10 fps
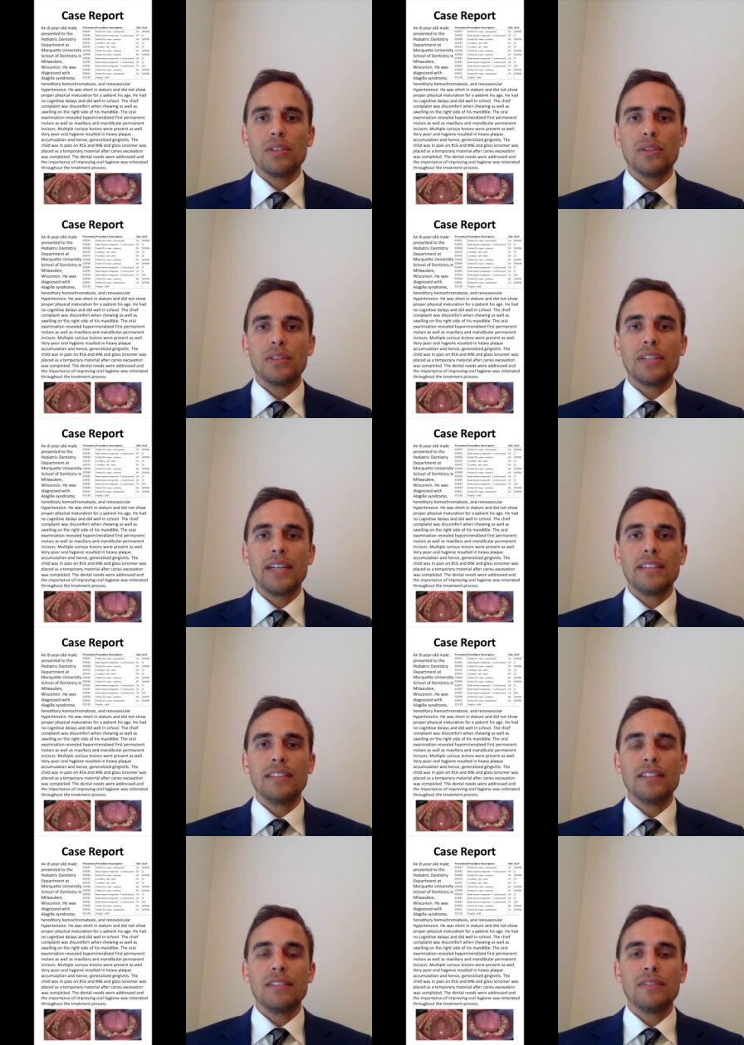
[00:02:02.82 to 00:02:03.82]
signs
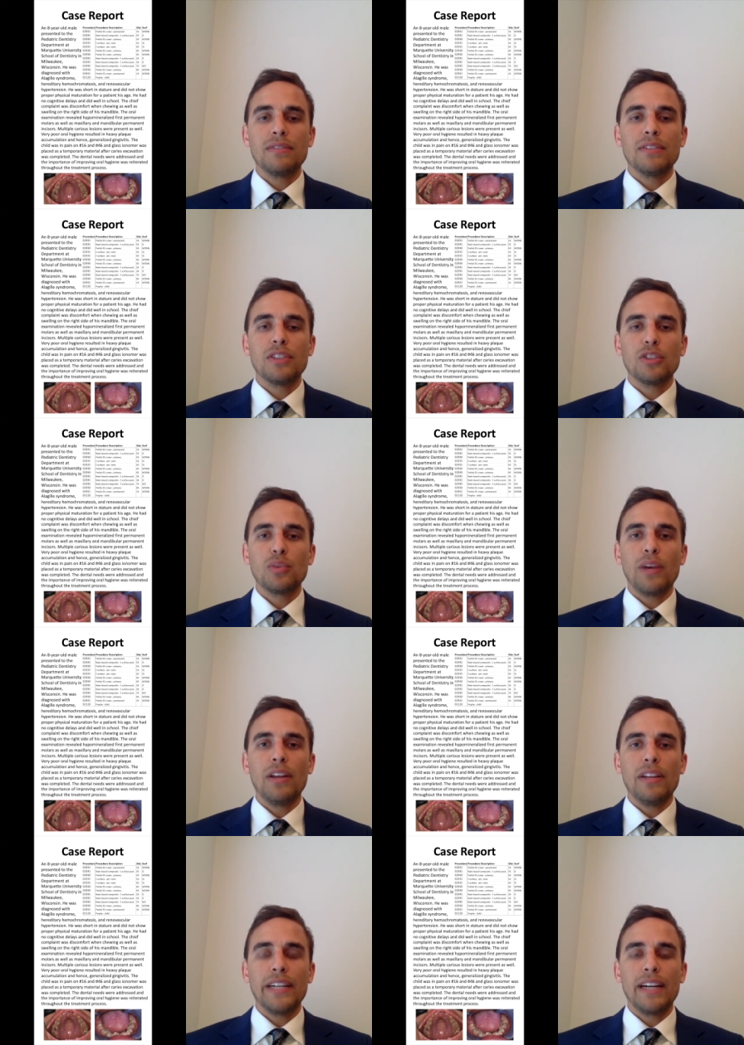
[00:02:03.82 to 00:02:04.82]
of
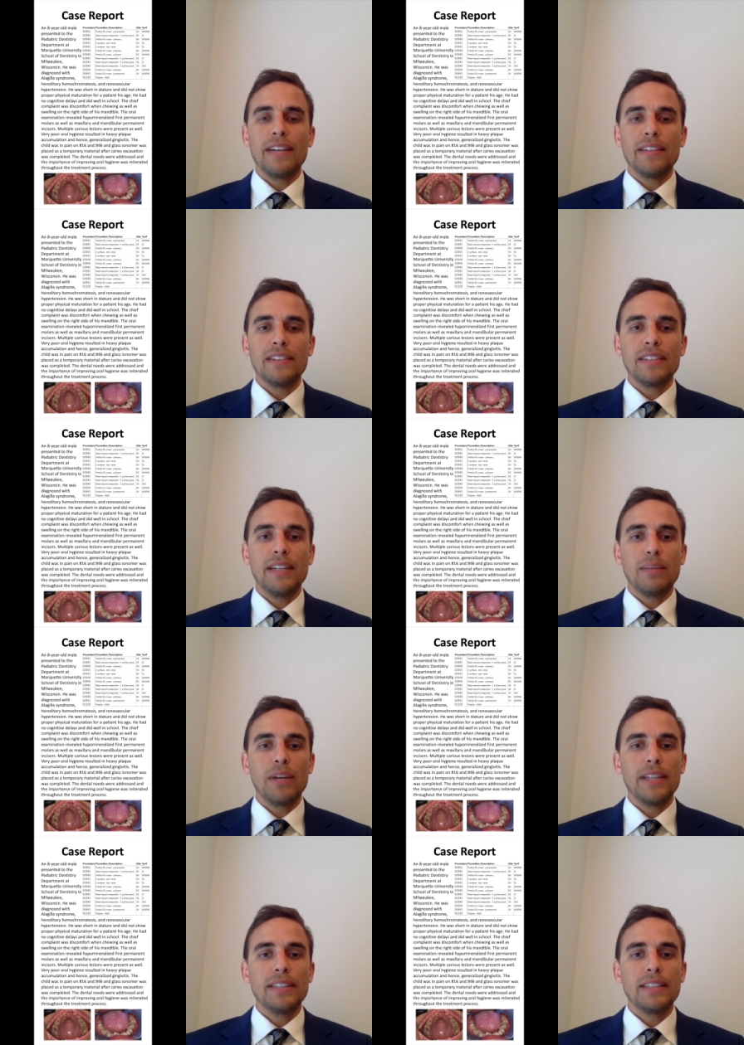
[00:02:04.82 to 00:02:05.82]
swelling on the same
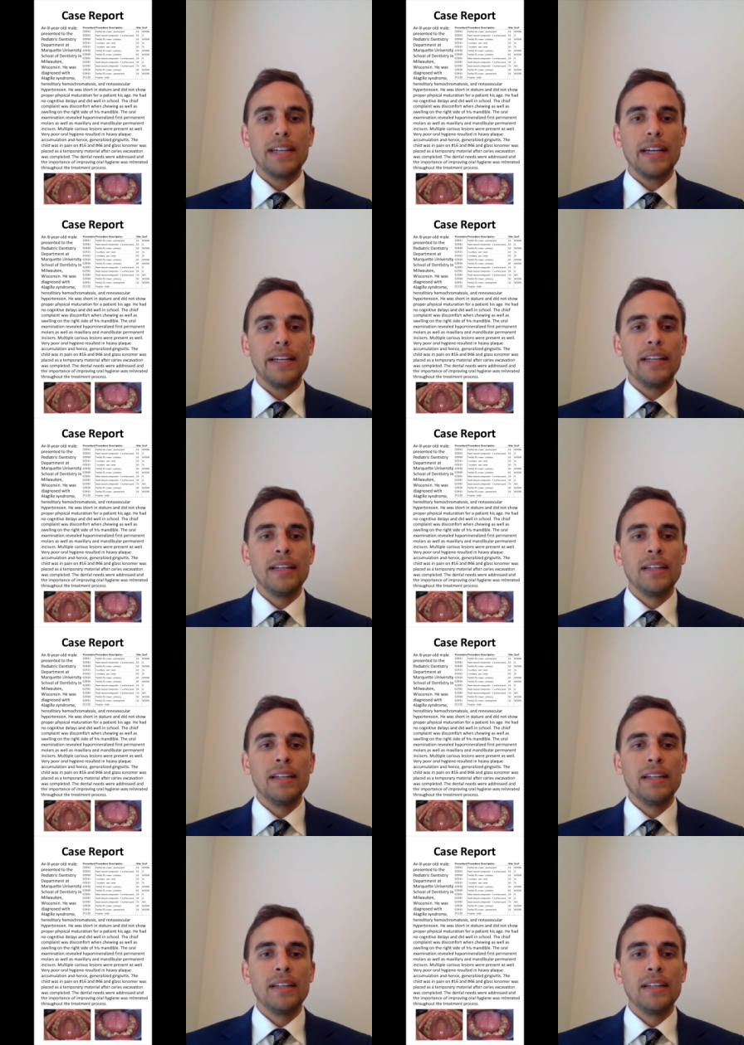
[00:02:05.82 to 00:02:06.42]
right side.